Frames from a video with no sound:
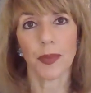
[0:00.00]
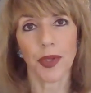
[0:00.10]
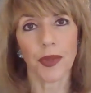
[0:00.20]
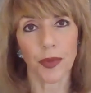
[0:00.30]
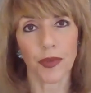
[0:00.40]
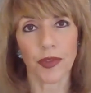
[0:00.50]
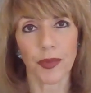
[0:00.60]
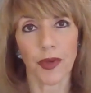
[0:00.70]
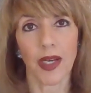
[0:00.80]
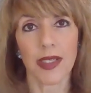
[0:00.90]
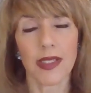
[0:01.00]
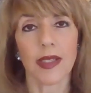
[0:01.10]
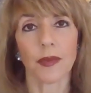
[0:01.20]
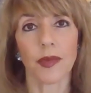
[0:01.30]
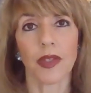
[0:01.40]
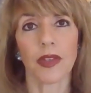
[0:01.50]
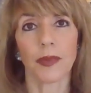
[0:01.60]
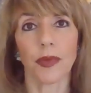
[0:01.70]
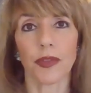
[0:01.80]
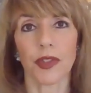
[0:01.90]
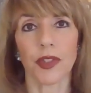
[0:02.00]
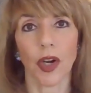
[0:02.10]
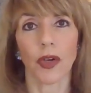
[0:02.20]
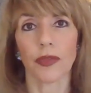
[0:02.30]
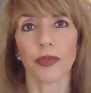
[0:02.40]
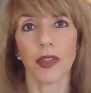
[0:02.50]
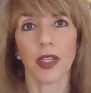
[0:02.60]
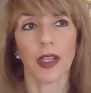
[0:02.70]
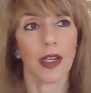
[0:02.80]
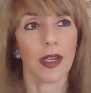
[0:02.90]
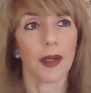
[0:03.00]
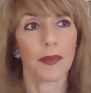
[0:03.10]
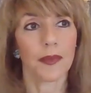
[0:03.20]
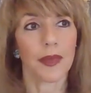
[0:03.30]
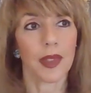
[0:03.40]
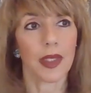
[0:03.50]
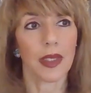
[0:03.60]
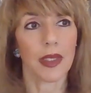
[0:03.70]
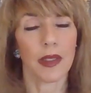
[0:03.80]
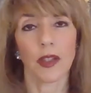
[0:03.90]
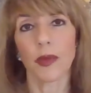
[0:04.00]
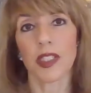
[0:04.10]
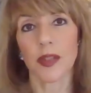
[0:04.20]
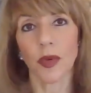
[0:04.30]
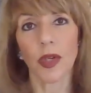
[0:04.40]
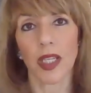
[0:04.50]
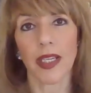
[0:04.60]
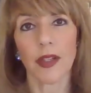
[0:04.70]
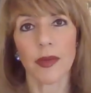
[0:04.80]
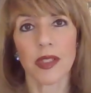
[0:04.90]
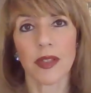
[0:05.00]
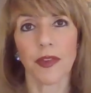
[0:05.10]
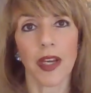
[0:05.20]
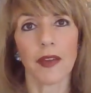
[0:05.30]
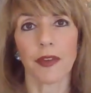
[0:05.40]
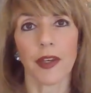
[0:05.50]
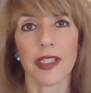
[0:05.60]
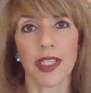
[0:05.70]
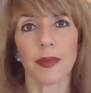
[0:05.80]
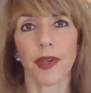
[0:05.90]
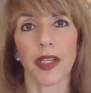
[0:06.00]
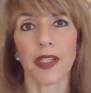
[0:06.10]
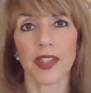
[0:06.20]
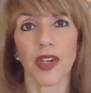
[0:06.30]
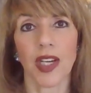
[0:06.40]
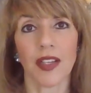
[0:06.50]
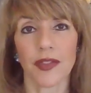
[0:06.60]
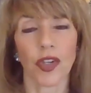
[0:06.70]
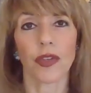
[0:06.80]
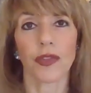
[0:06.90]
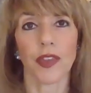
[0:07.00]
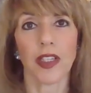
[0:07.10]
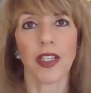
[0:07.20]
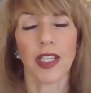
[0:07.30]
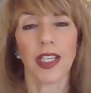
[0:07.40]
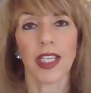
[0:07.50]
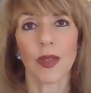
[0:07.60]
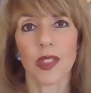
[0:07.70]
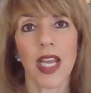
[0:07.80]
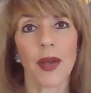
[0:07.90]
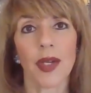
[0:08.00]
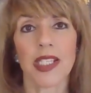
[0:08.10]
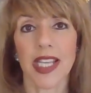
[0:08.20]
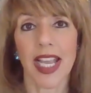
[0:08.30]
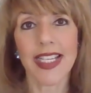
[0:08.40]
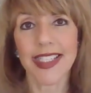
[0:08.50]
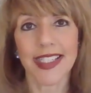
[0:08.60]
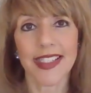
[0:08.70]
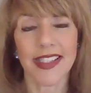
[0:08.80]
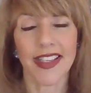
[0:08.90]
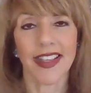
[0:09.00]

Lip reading: the Perth Portrait Prize with a portrait of Lewis Morley, who was a very, very celebrated Australian photographer. He was now in his 80s.